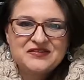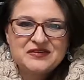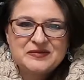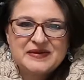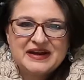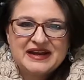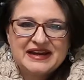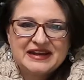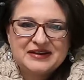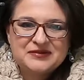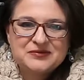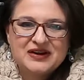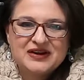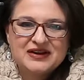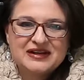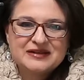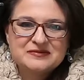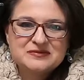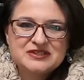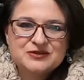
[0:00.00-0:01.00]
everybody,
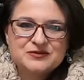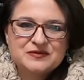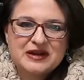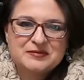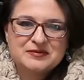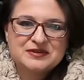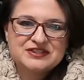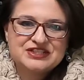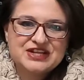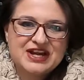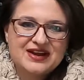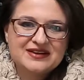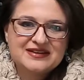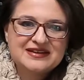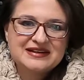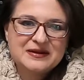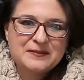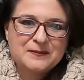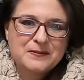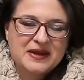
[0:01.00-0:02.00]
welcome to Rebel Junk.
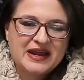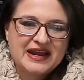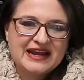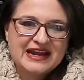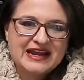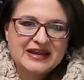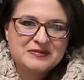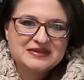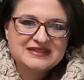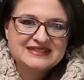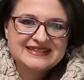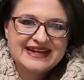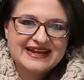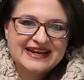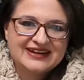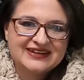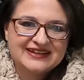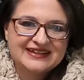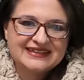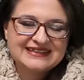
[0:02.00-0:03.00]
My name is
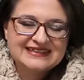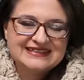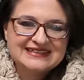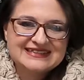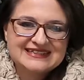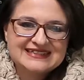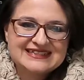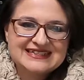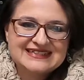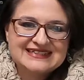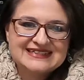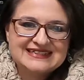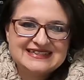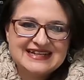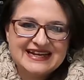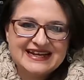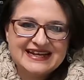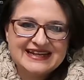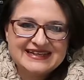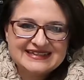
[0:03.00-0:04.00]
Erin.
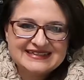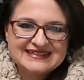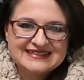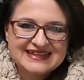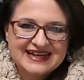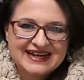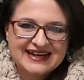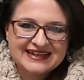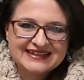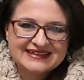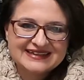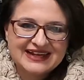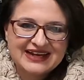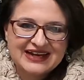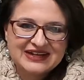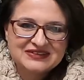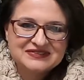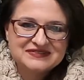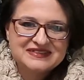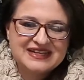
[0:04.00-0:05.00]
Today's
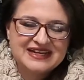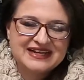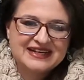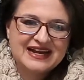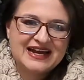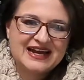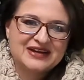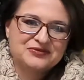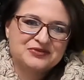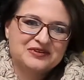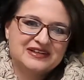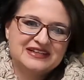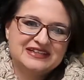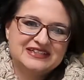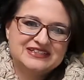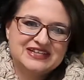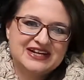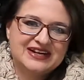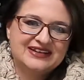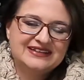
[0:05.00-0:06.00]
unloved and
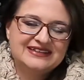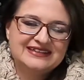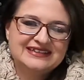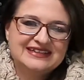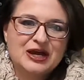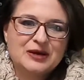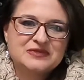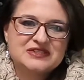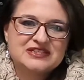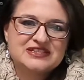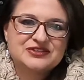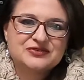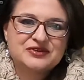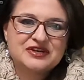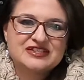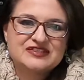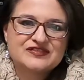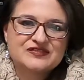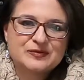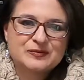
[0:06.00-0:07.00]
unwanted junk comes to
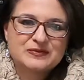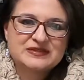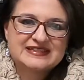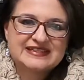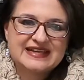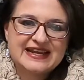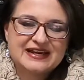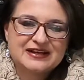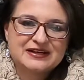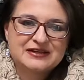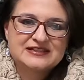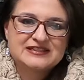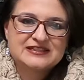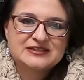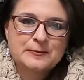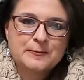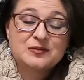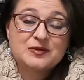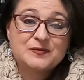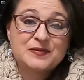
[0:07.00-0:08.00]
us from
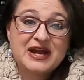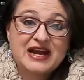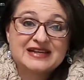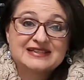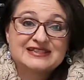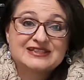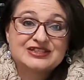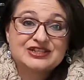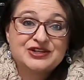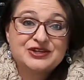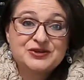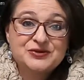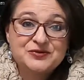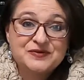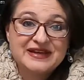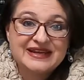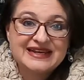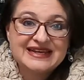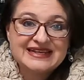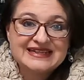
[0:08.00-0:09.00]
sales from the past 2
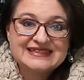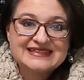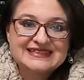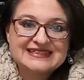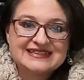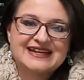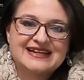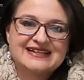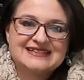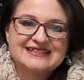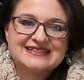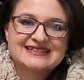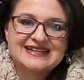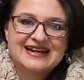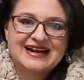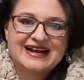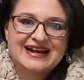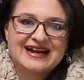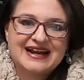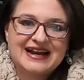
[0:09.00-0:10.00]
weeks since
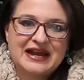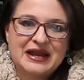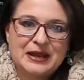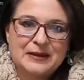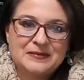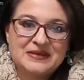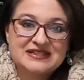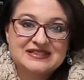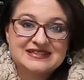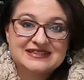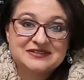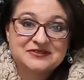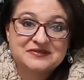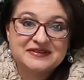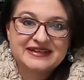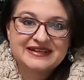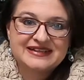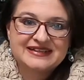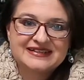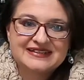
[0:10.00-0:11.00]
I missed a
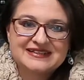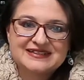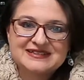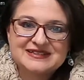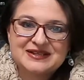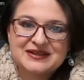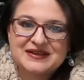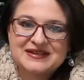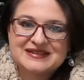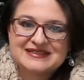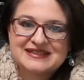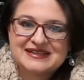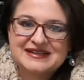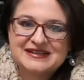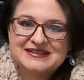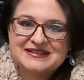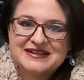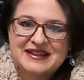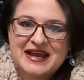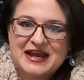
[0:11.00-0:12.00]
week. So let's get
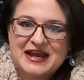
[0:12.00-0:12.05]
into